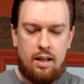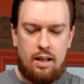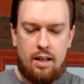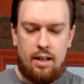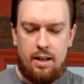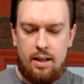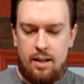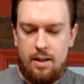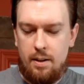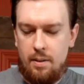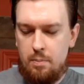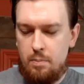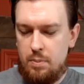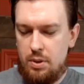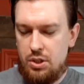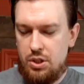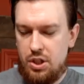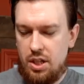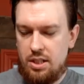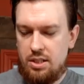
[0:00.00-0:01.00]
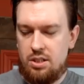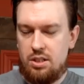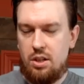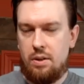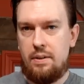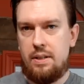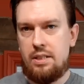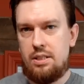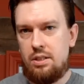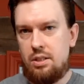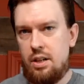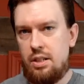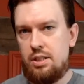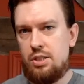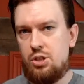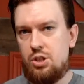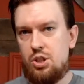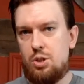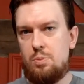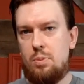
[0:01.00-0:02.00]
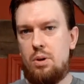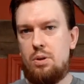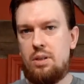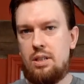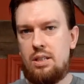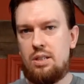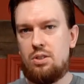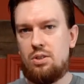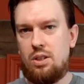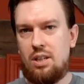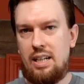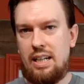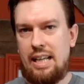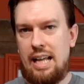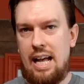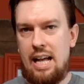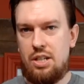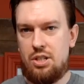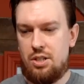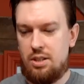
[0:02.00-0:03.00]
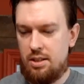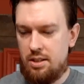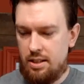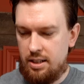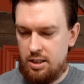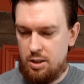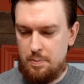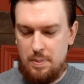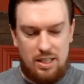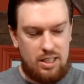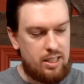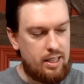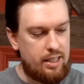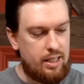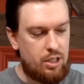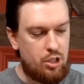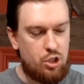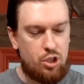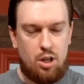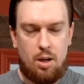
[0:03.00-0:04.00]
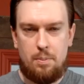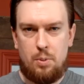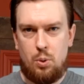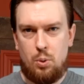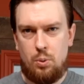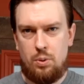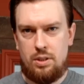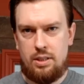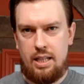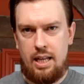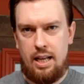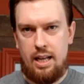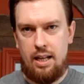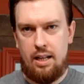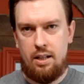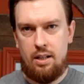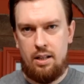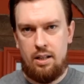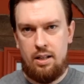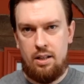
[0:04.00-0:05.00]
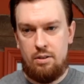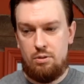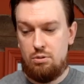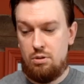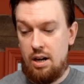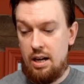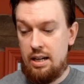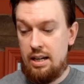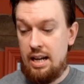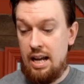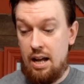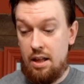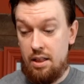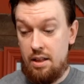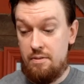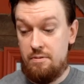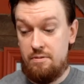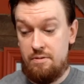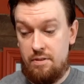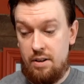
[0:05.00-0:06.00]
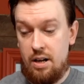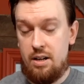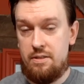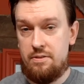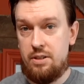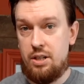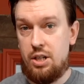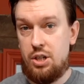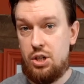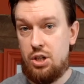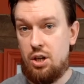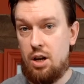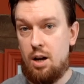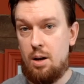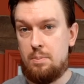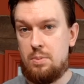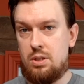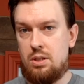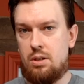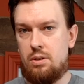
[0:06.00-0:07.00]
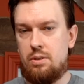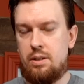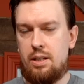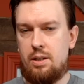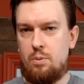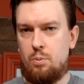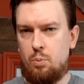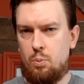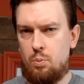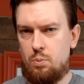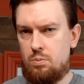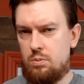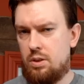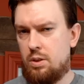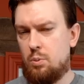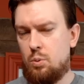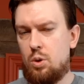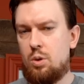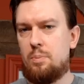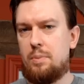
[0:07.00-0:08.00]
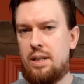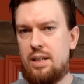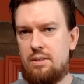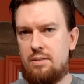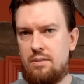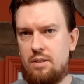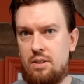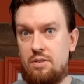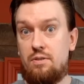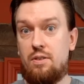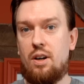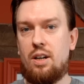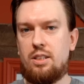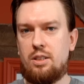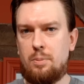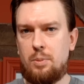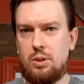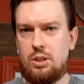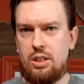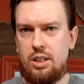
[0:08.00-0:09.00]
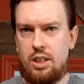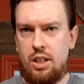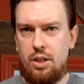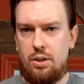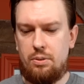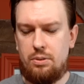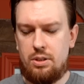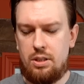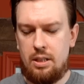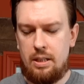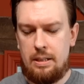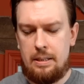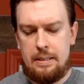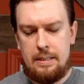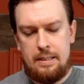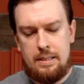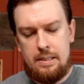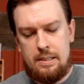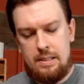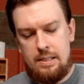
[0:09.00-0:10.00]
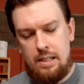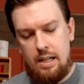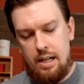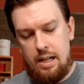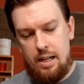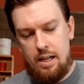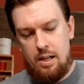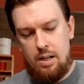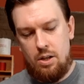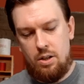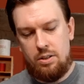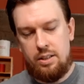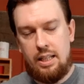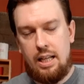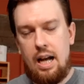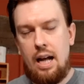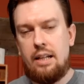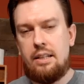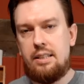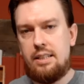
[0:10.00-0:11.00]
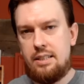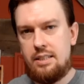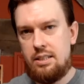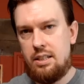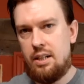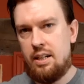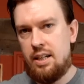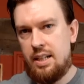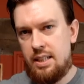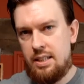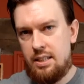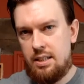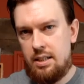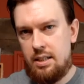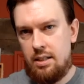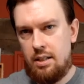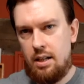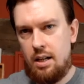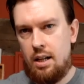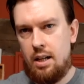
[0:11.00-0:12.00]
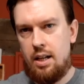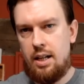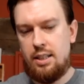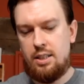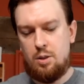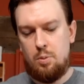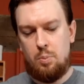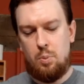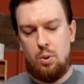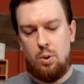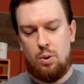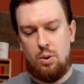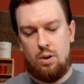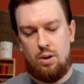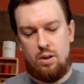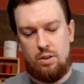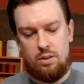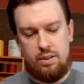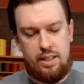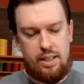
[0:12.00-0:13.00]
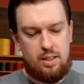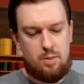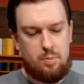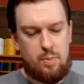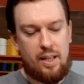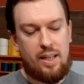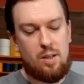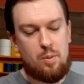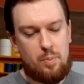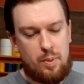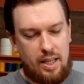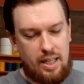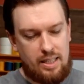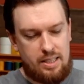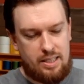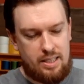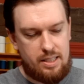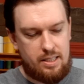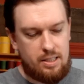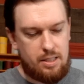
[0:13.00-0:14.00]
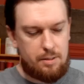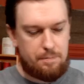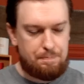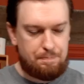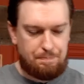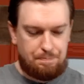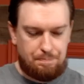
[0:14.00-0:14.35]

um, but just so it's nice and smooth and it's not gonna catch anything, especially these sharp corners here. Right now, they're very, very sharp, so it, it wouldn't be advisable to use. Uh, on the underside, I like to put on these bigger pieces,